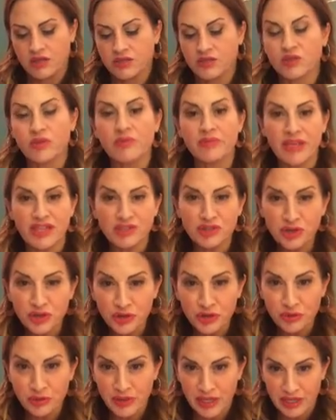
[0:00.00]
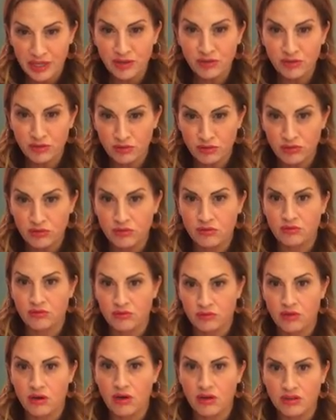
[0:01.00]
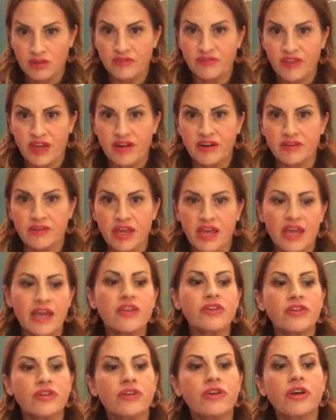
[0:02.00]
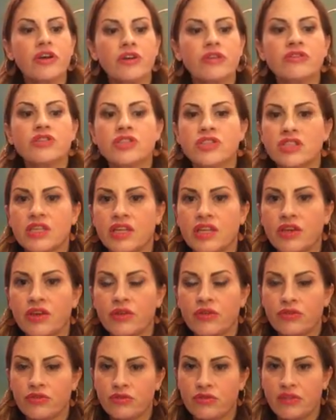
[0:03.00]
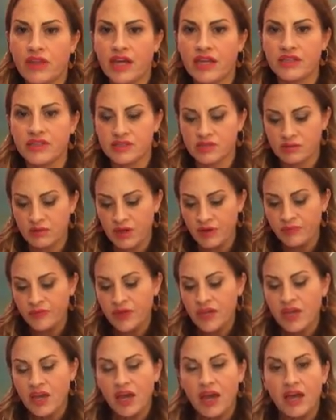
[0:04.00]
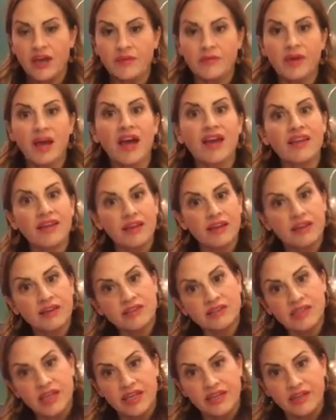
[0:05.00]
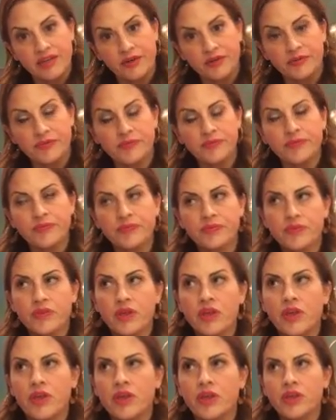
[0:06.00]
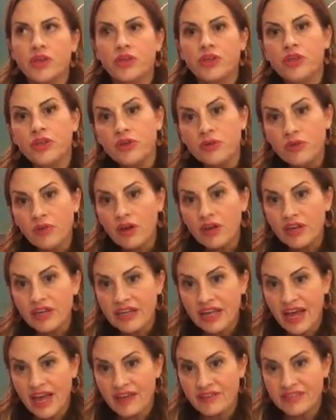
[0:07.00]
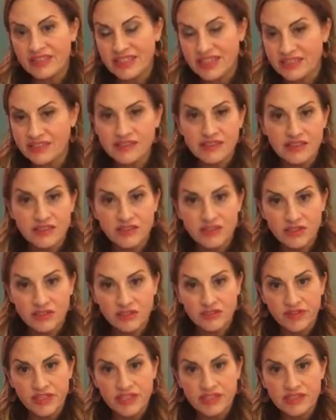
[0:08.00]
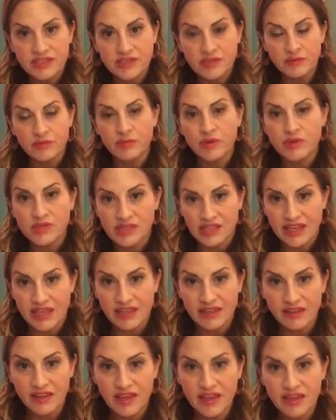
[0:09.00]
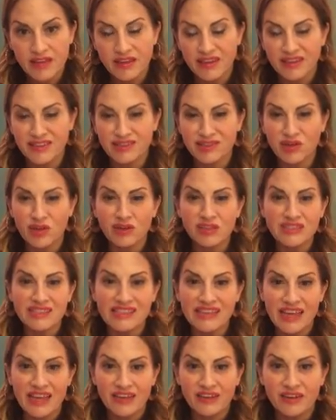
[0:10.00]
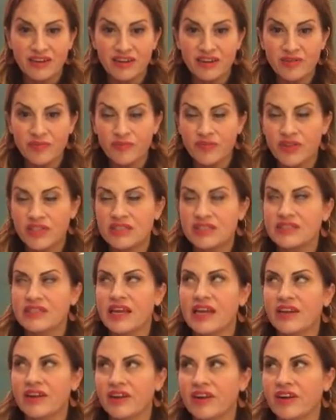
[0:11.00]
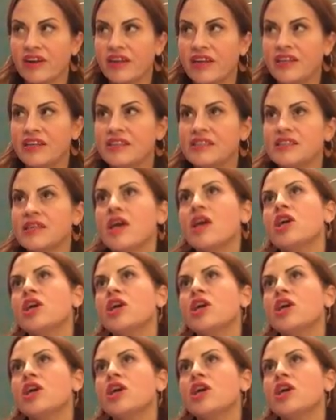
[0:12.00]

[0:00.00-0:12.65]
So make sure you're reading through all of that. Okay, and your coach is going to go through that as well. Side note, you are going to have a texting service most likely, and it's called Xander. And Xander is